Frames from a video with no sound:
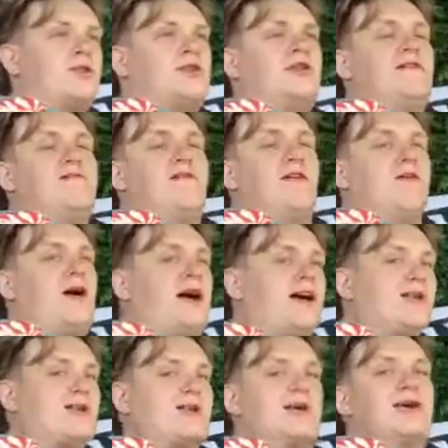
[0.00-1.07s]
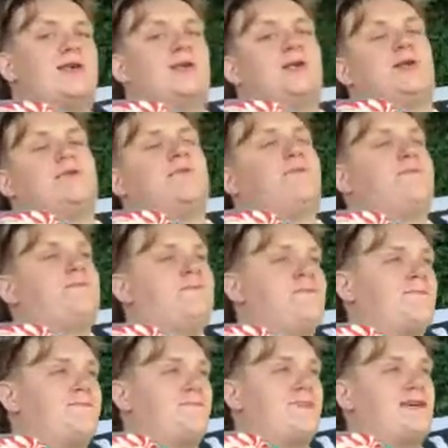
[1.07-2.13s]
The default assets,
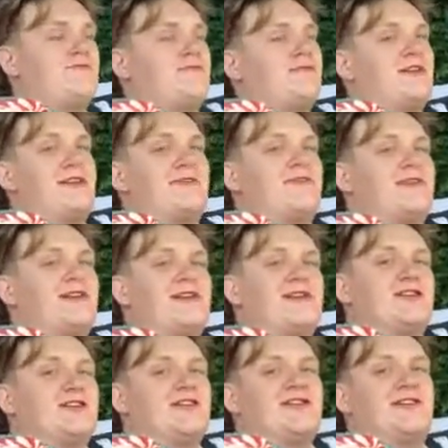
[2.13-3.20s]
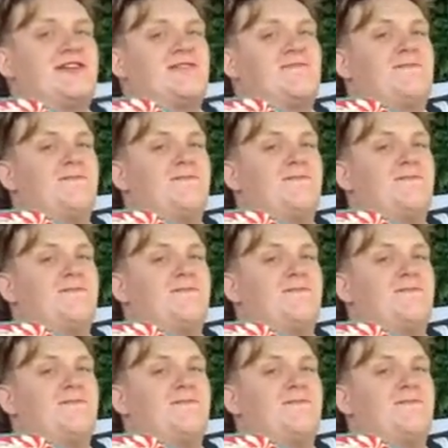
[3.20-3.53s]
they're really, really shit.